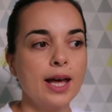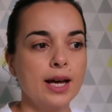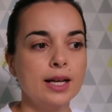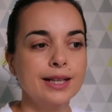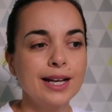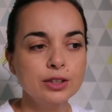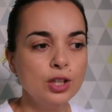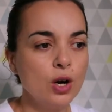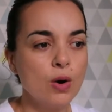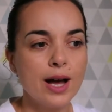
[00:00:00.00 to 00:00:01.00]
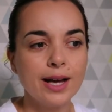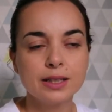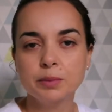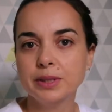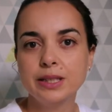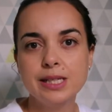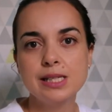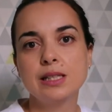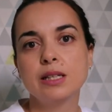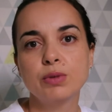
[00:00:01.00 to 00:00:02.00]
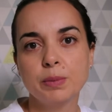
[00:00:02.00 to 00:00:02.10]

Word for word: And I know I can be easily